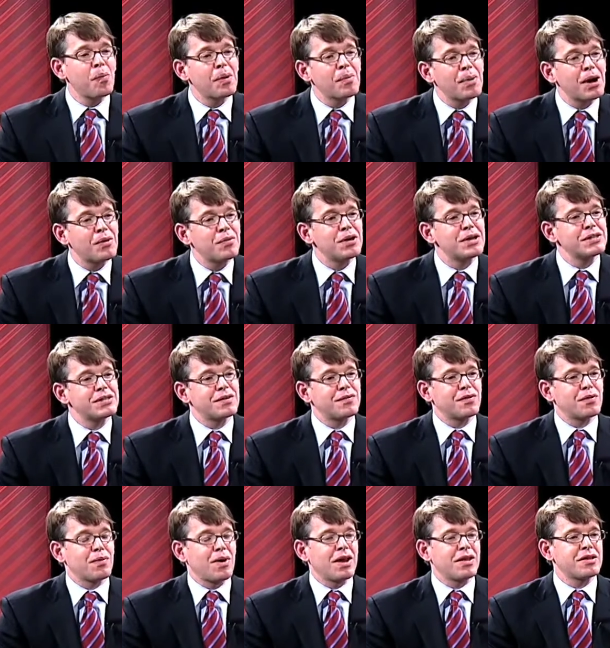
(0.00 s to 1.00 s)
and my reason
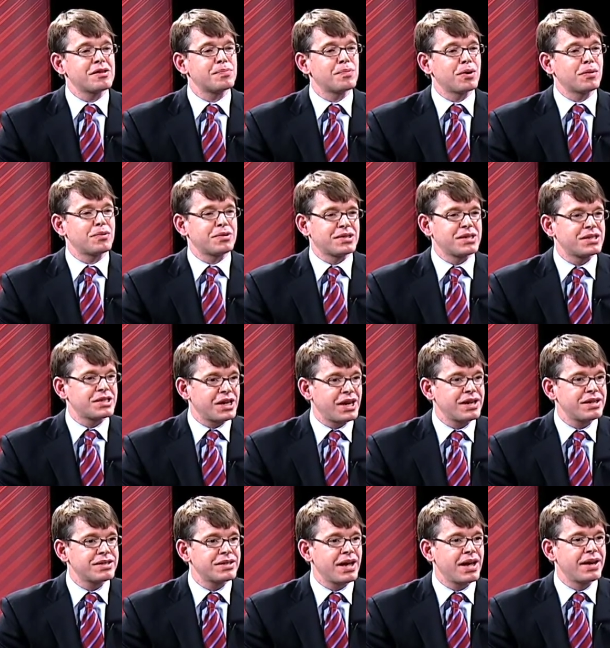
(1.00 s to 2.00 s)
for writing this book was to
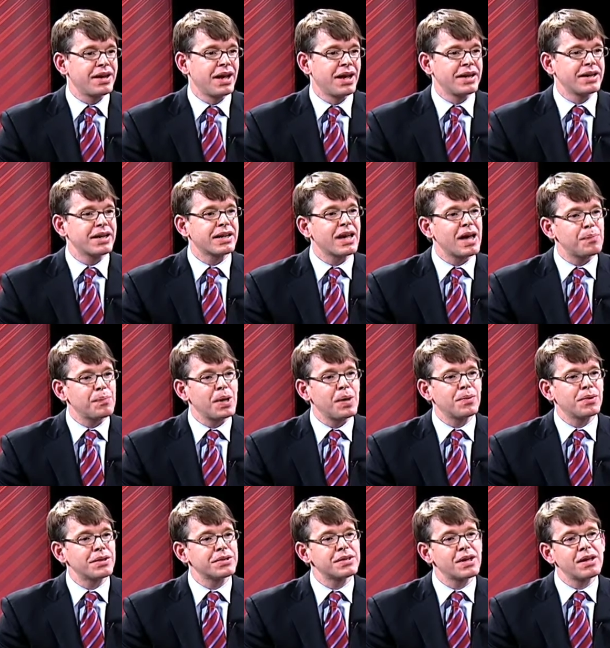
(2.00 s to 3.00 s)
change that, to get
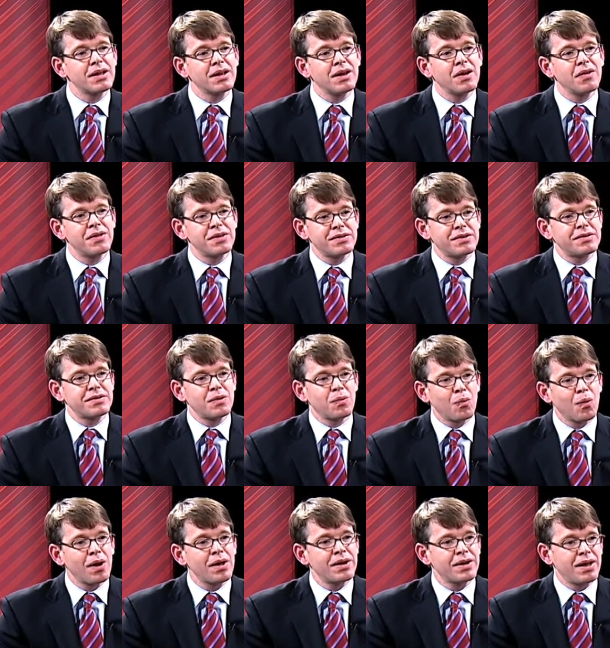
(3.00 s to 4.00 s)
people to say, you know, this is the
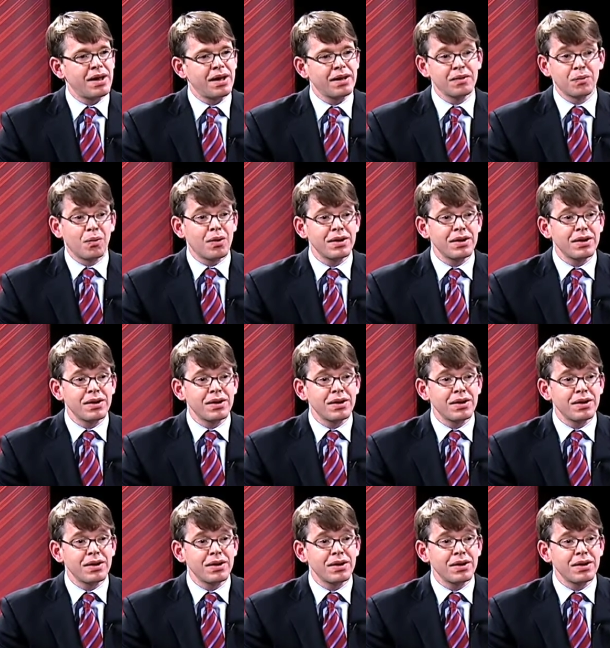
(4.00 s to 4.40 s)
one day